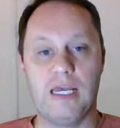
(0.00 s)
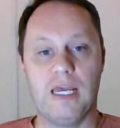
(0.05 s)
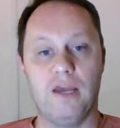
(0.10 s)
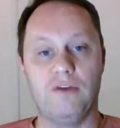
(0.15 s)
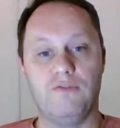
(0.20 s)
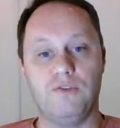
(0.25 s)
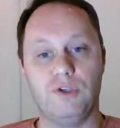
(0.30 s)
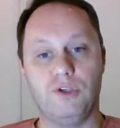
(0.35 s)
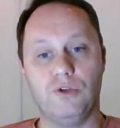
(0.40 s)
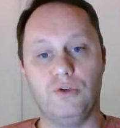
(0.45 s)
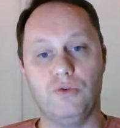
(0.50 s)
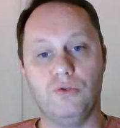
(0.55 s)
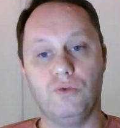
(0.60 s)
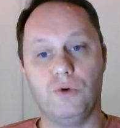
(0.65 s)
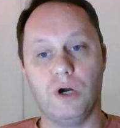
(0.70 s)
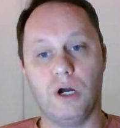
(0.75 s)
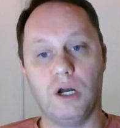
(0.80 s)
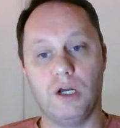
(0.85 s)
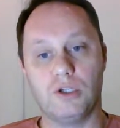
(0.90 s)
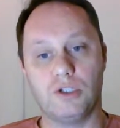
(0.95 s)
If
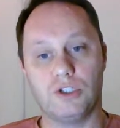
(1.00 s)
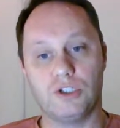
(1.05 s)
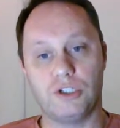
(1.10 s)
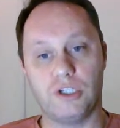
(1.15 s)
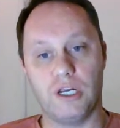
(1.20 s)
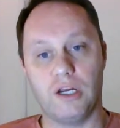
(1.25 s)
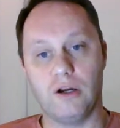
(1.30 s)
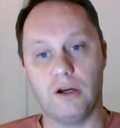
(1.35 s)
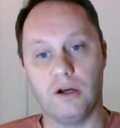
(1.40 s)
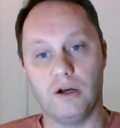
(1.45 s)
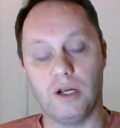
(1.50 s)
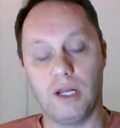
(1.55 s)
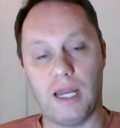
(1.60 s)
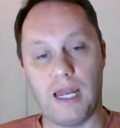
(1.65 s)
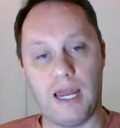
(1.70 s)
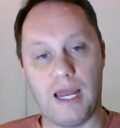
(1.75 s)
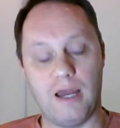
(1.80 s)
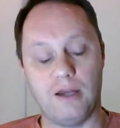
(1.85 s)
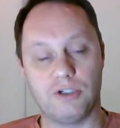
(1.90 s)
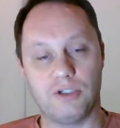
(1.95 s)
you share
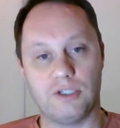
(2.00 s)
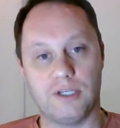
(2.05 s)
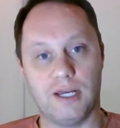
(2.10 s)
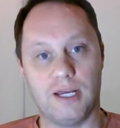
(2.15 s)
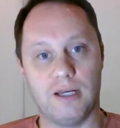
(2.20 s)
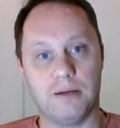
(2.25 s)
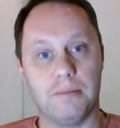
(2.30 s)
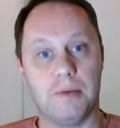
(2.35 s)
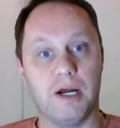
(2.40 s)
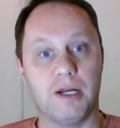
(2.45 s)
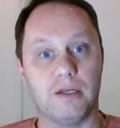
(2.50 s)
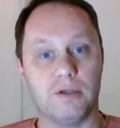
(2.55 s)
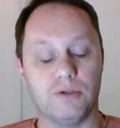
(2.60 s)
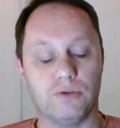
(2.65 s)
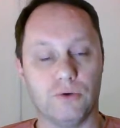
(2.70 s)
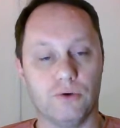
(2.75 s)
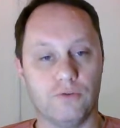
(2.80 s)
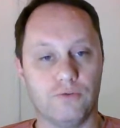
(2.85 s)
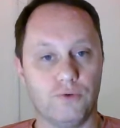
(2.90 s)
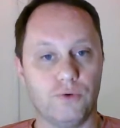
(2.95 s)
hashtag my
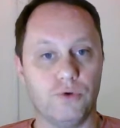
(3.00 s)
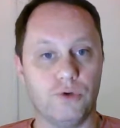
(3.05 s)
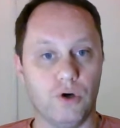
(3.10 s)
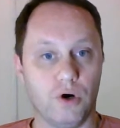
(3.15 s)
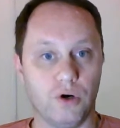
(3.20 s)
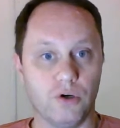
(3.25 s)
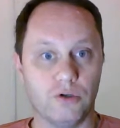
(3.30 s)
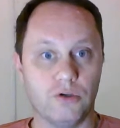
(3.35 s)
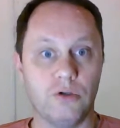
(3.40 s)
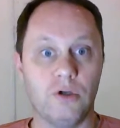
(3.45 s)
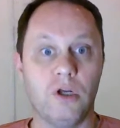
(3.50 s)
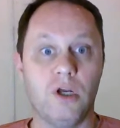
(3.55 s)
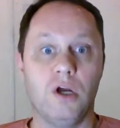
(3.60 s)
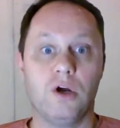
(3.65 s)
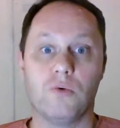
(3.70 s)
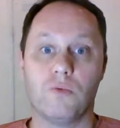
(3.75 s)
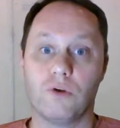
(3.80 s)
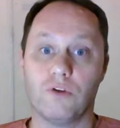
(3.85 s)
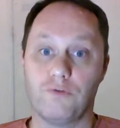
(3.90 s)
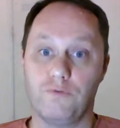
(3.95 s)
indoor food garden,
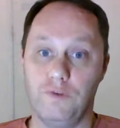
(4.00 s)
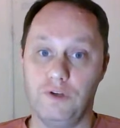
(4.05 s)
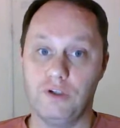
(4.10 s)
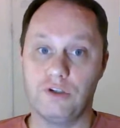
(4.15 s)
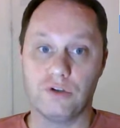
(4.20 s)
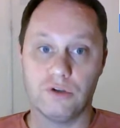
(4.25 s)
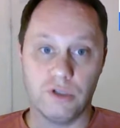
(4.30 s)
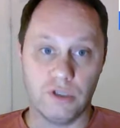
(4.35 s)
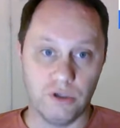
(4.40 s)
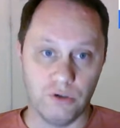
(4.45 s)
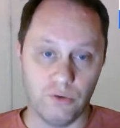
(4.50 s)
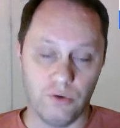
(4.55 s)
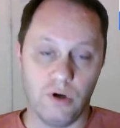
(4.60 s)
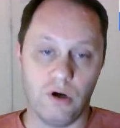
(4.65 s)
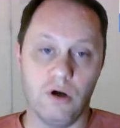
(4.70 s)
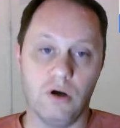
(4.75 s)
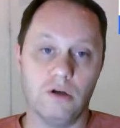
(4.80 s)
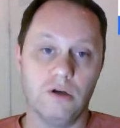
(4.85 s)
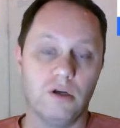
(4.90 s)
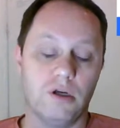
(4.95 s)
we'll feature you
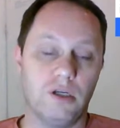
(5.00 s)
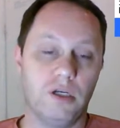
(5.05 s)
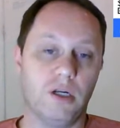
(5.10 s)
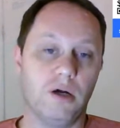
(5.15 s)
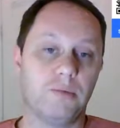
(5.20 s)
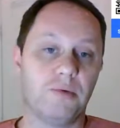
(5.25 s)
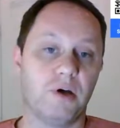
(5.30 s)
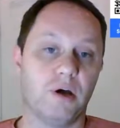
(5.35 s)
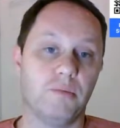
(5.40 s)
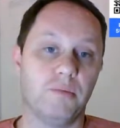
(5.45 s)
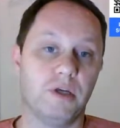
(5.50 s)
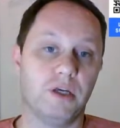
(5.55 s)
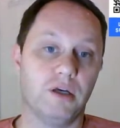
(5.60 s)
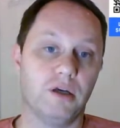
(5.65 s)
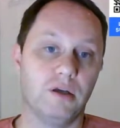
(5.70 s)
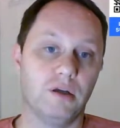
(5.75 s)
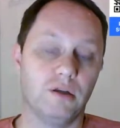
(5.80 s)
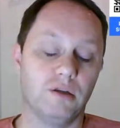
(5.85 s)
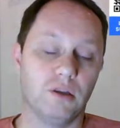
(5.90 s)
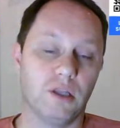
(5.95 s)
on an
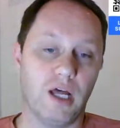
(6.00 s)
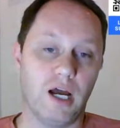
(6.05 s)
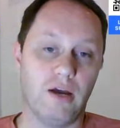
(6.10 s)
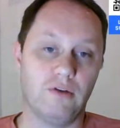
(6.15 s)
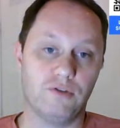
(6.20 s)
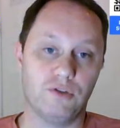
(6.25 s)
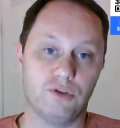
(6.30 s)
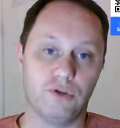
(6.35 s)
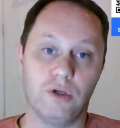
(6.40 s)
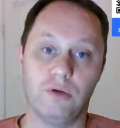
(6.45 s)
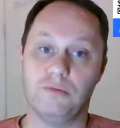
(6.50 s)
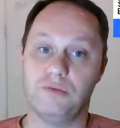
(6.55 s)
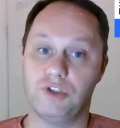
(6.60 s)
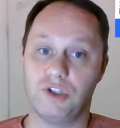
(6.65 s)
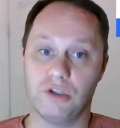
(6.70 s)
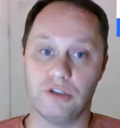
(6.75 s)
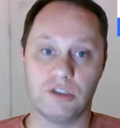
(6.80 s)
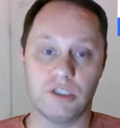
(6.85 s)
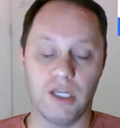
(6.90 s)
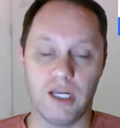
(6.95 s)
upcoming live stream
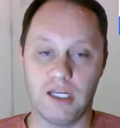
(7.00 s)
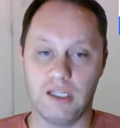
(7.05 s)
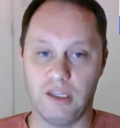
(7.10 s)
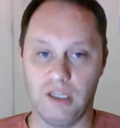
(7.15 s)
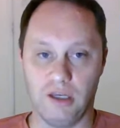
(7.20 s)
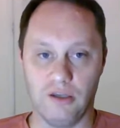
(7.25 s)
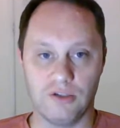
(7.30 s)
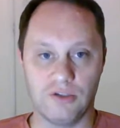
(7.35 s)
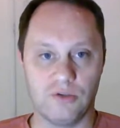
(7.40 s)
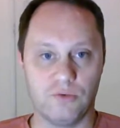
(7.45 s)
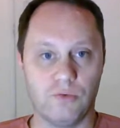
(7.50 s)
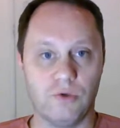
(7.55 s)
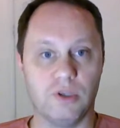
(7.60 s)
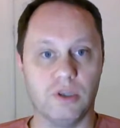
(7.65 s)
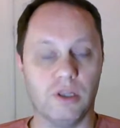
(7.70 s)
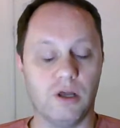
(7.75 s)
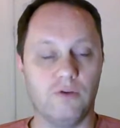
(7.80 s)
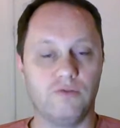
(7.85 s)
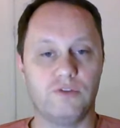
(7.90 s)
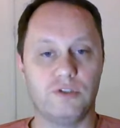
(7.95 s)
just like this. We
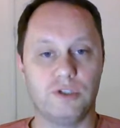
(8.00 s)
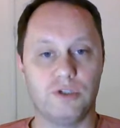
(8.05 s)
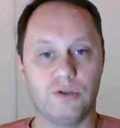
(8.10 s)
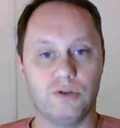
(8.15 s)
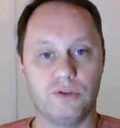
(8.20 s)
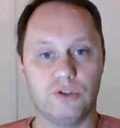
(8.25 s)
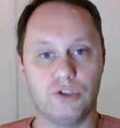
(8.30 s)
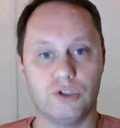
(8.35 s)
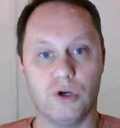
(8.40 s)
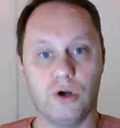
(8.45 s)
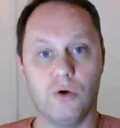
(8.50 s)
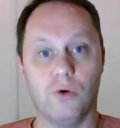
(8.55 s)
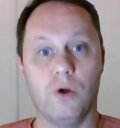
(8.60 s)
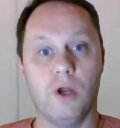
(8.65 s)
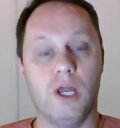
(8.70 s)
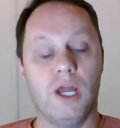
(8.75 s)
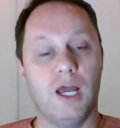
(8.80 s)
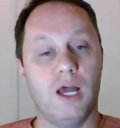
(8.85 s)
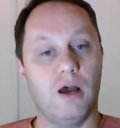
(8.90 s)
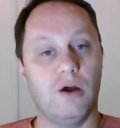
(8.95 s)
love to show
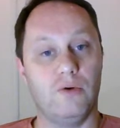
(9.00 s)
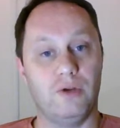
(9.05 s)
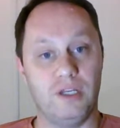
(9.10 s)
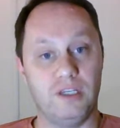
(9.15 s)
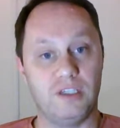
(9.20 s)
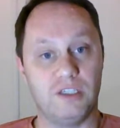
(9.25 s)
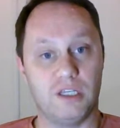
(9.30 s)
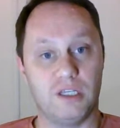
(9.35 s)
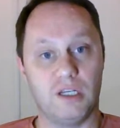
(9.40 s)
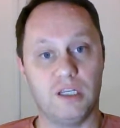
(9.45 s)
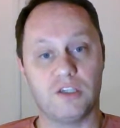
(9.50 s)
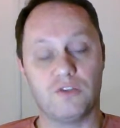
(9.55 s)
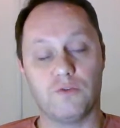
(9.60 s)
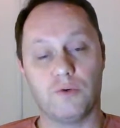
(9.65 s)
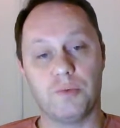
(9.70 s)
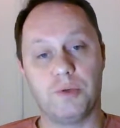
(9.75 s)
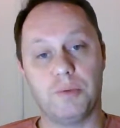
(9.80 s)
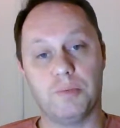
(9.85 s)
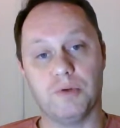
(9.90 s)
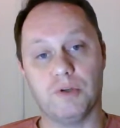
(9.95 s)
how easy it is
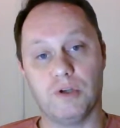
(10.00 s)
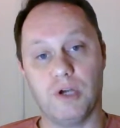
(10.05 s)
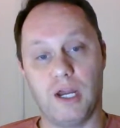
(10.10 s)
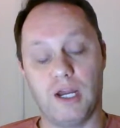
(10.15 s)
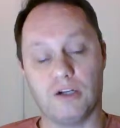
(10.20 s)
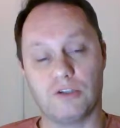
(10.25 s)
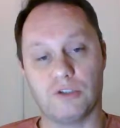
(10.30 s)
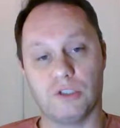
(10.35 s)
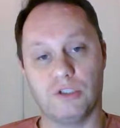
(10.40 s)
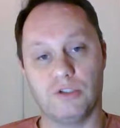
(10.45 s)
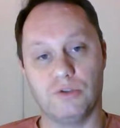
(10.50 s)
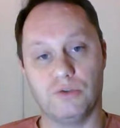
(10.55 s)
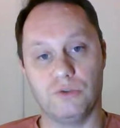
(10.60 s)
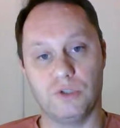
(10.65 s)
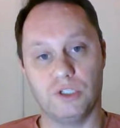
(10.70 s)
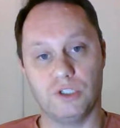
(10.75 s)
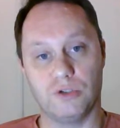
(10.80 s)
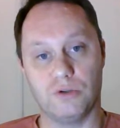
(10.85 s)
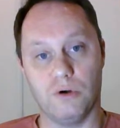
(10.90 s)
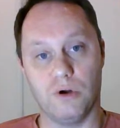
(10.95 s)
for people to actually do
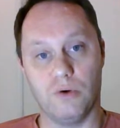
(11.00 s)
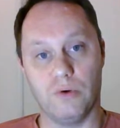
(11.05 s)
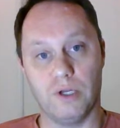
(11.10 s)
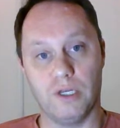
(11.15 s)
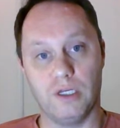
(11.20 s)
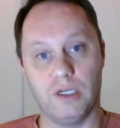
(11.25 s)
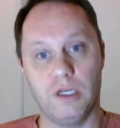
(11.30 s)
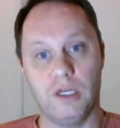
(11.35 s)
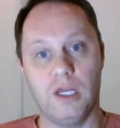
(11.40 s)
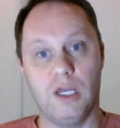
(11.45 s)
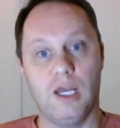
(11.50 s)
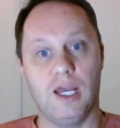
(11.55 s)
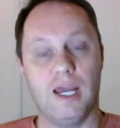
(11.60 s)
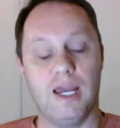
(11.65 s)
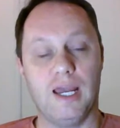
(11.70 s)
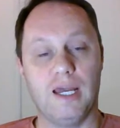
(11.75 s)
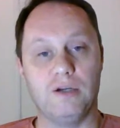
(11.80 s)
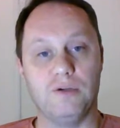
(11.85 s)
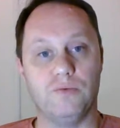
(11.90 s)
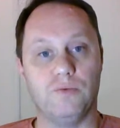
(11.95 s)
this growing,
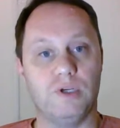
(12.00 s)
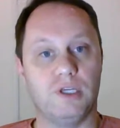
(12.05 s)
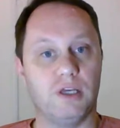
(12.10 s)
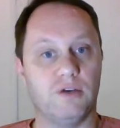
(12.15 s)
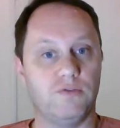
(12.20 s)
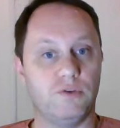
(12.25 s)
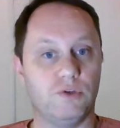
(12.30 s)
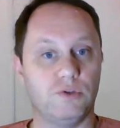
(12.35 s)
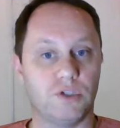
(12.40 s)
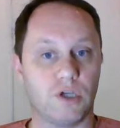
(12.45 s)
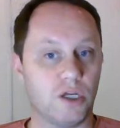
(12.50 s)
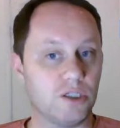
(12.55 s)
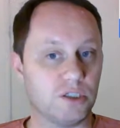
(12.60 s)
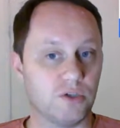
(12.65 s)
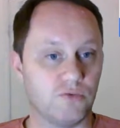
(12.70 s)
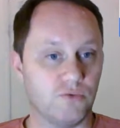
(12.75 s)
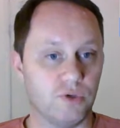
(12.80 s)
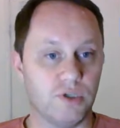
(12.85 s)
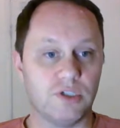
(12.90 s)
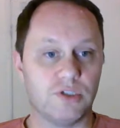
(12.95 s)
and we give you tons
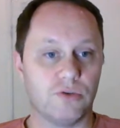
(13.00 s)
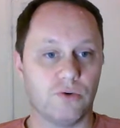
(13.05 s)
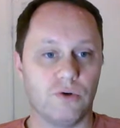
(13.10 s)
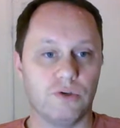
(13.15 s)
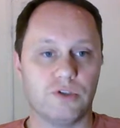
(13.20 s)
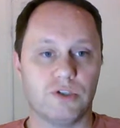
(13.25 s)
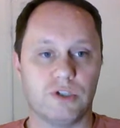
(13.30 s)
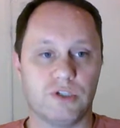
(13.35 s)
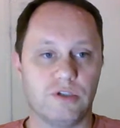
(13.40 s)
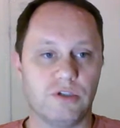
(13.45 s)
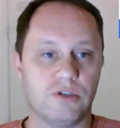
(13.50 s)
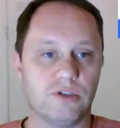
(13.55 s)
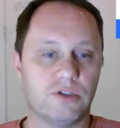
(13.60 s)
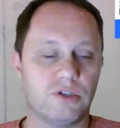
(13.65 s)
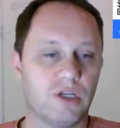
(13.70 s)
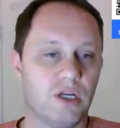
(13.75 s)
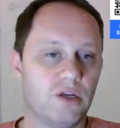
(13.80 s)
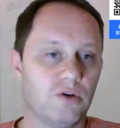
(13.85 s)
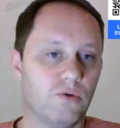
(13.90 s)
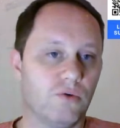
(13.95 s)
of
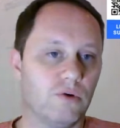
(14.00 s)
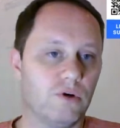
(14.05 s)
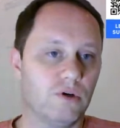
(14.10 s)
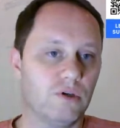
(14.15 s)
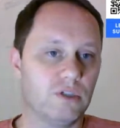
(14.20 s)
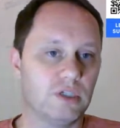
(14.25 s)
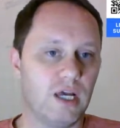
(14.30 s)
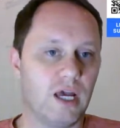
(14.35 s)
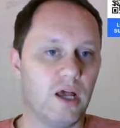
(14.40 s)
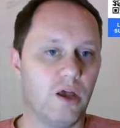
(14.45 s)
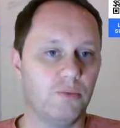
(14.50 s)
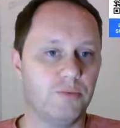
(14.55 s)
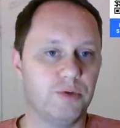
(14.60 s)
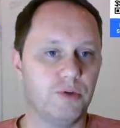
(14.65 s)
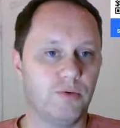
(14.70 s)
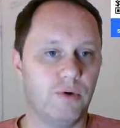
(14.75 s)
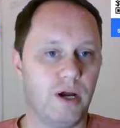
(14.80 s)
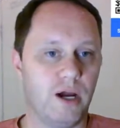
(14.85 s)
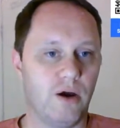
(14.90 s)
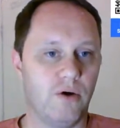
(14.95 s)
resources in order to help
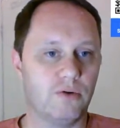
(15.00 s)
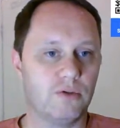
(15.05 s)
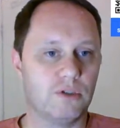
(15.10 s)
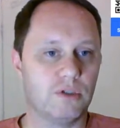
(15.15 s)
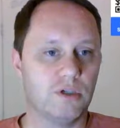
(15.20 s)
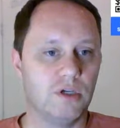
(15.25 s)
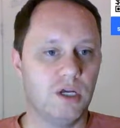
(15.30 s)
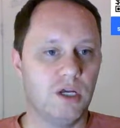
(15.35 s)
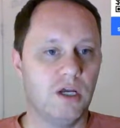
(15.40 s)
you out.